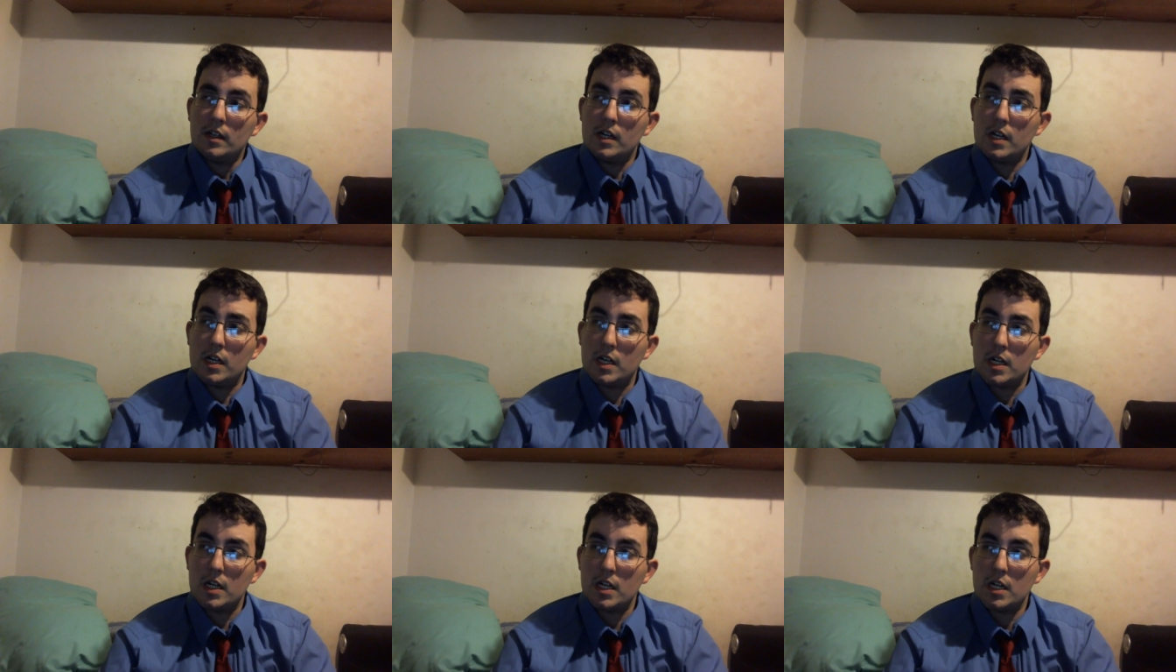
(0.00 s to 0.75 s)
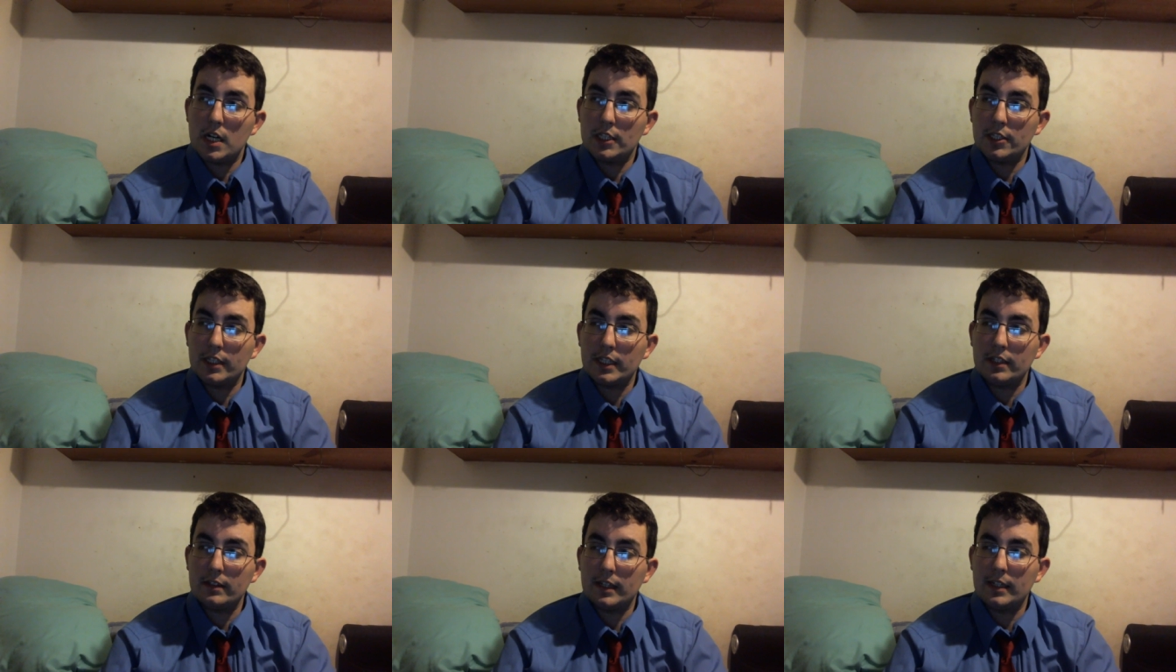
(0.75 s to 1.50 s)
I should have
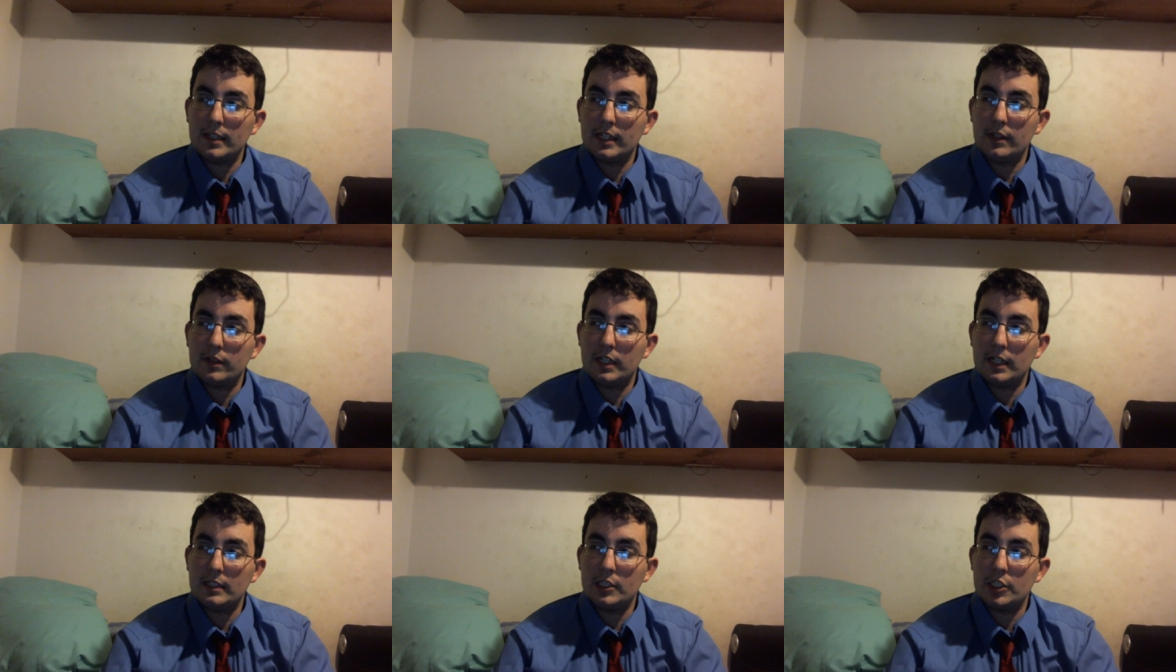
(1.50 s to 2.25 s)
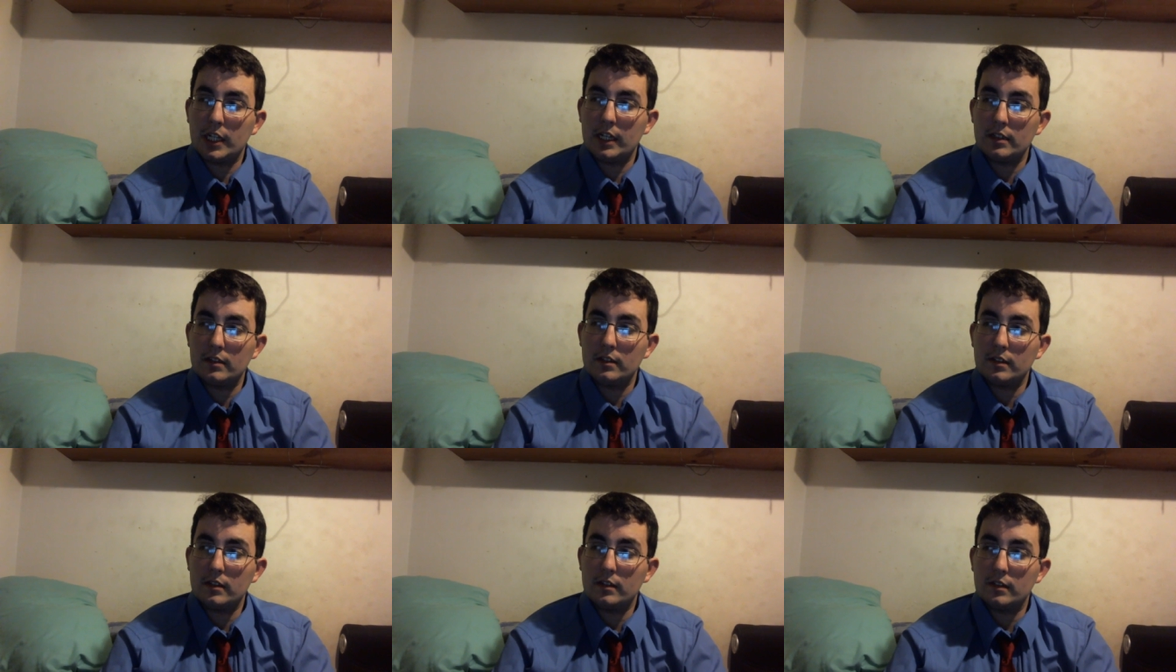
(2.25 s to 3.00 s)
killed that cat when I had the chance.
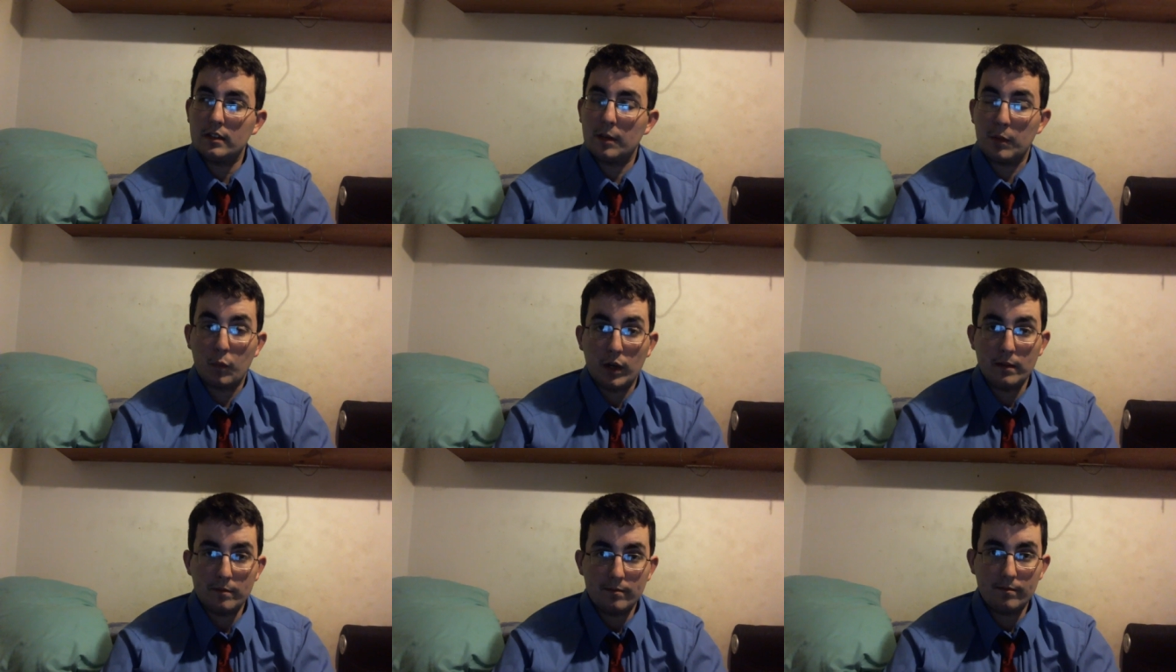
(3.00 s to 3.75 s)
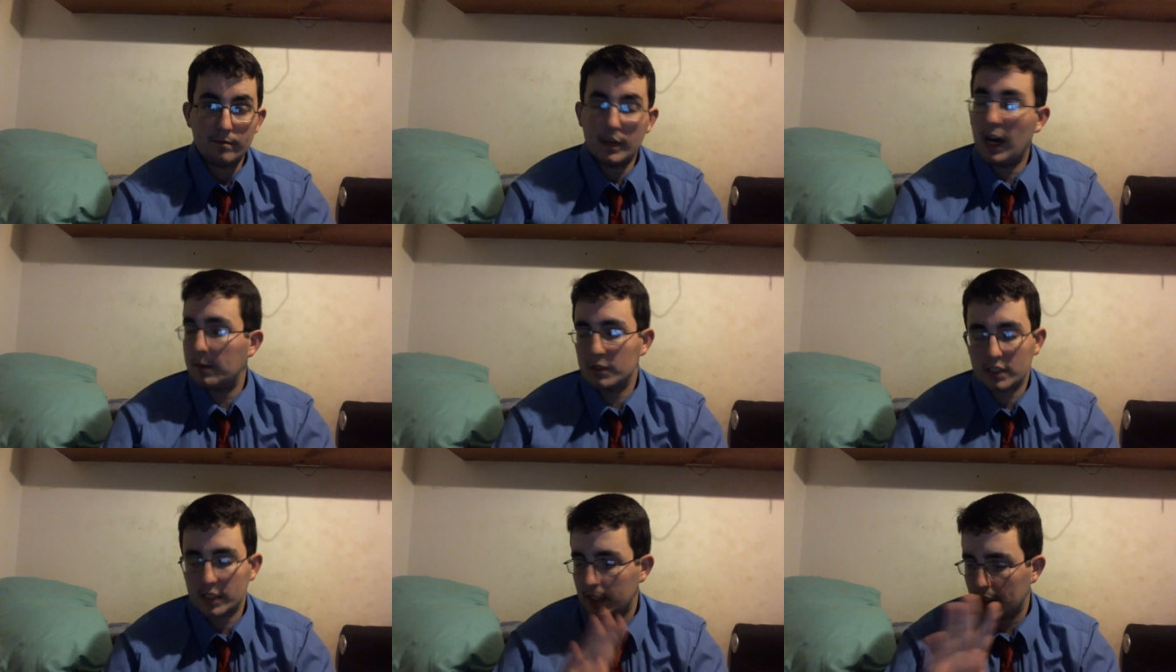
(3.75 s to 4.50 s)
I mean, what? No, I'm just
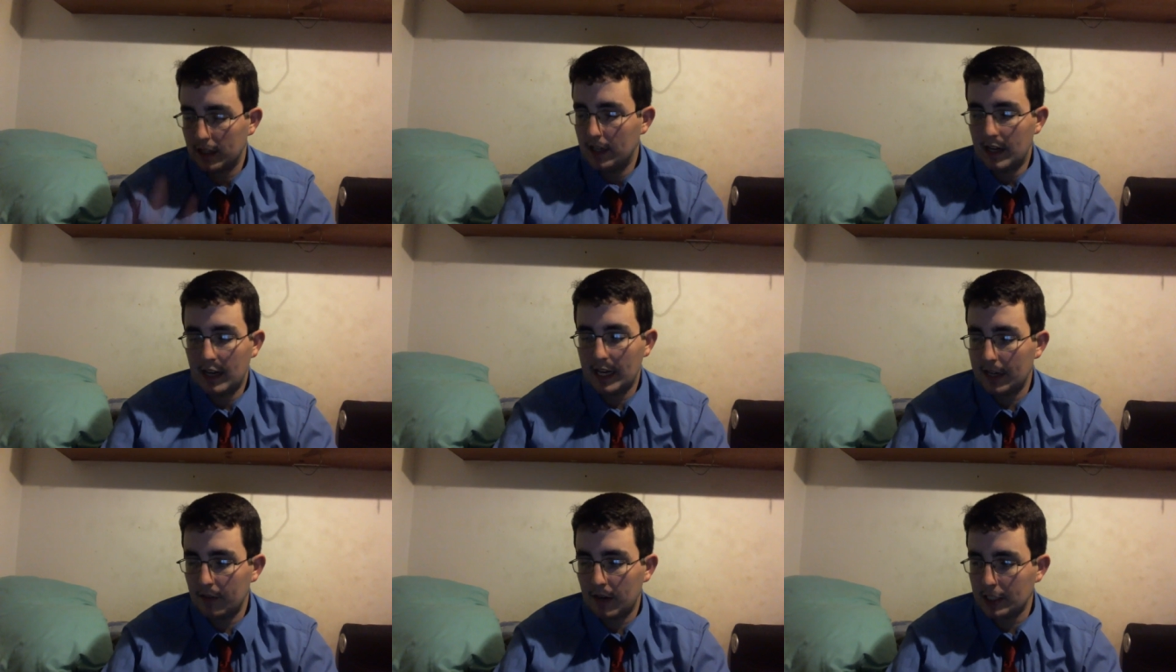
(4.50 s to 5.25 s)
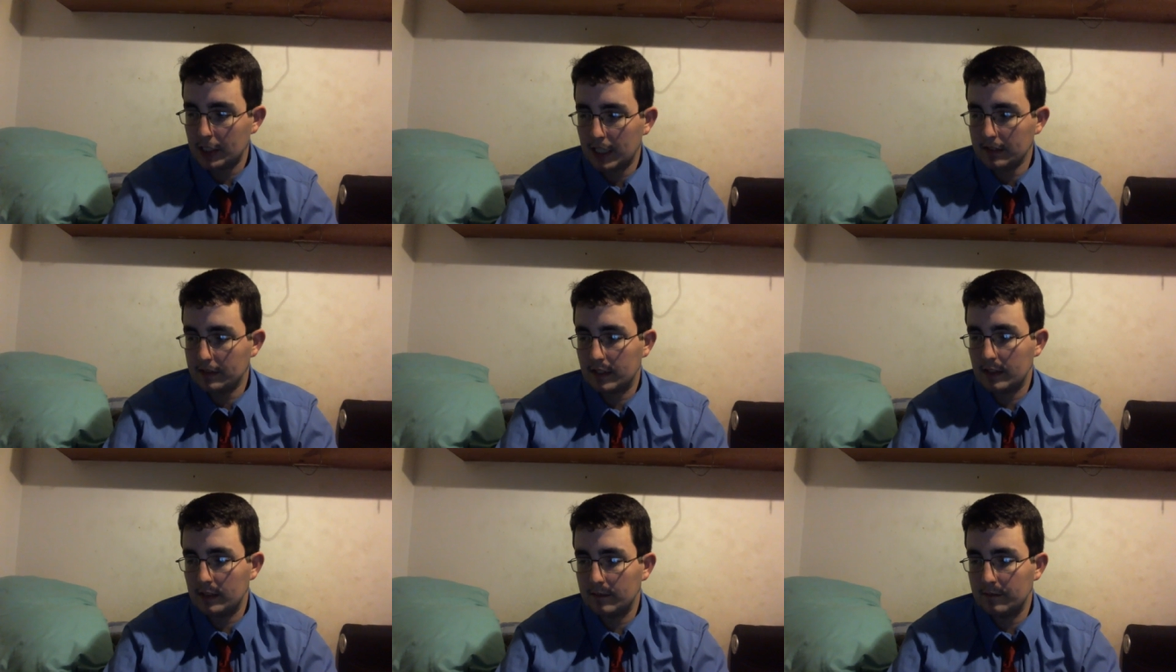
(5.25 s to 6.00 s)
kidding. I never had a chance to
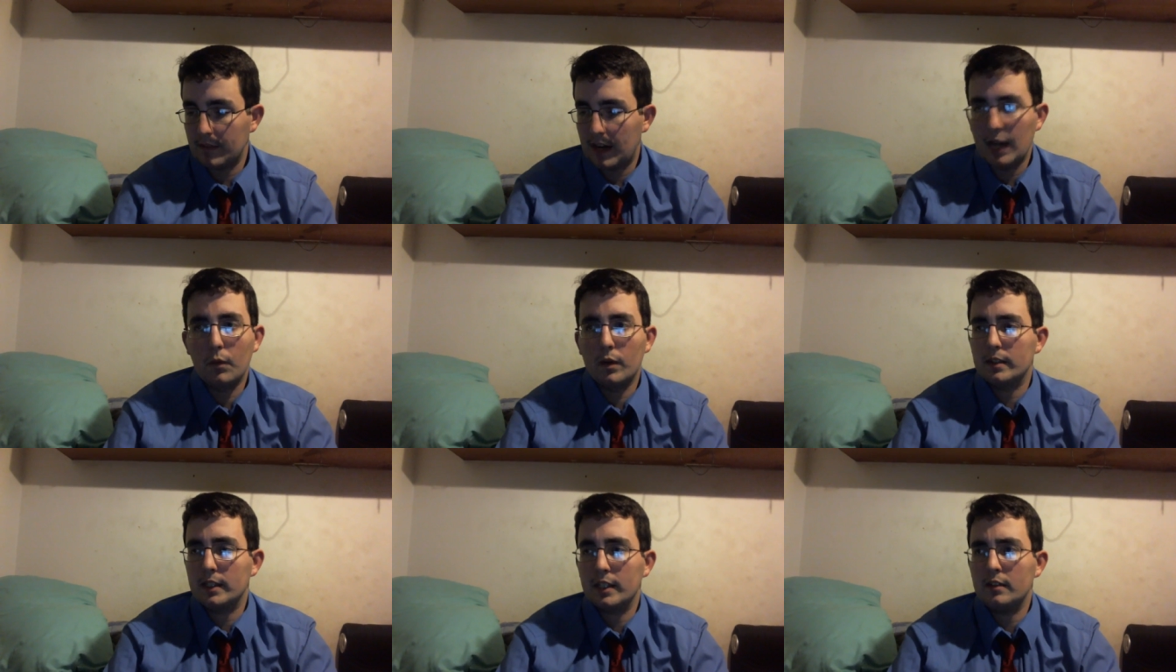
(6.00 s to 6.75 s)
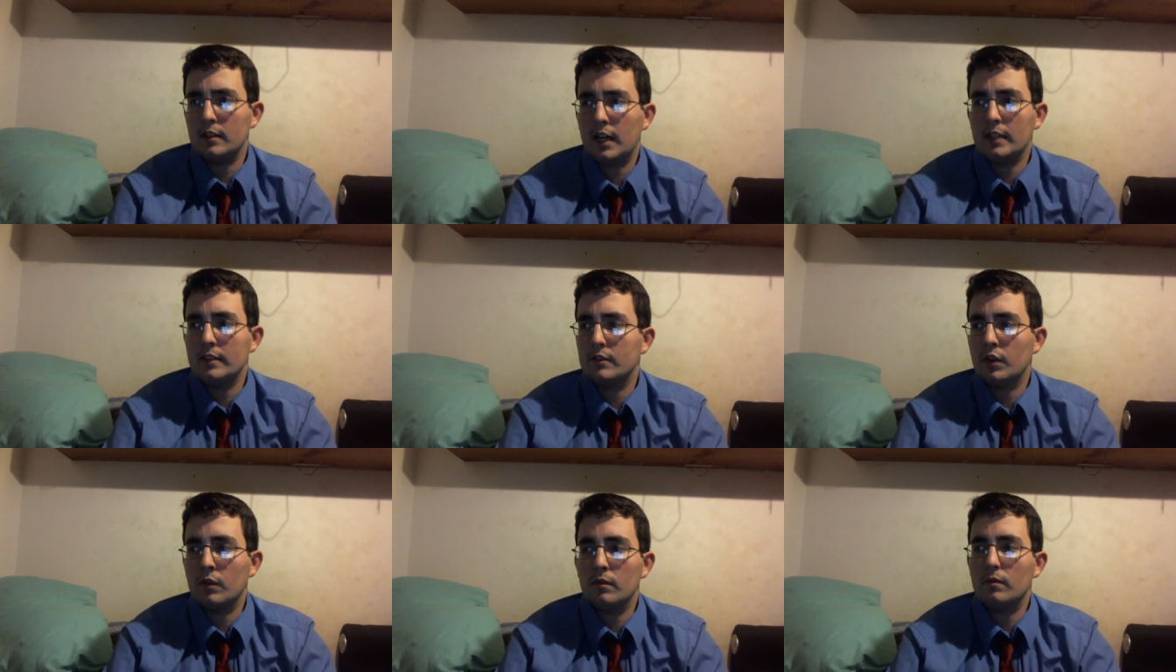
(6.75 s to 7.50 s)
kill it. I wouldn't kill it. I
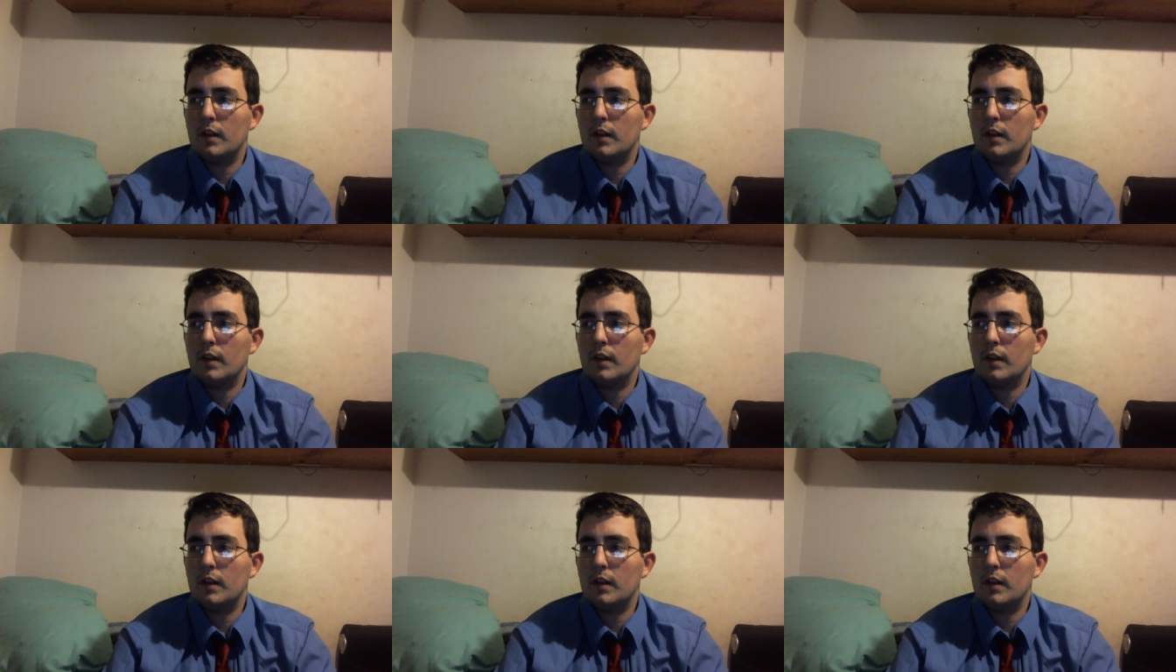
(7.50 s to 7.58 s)
don't.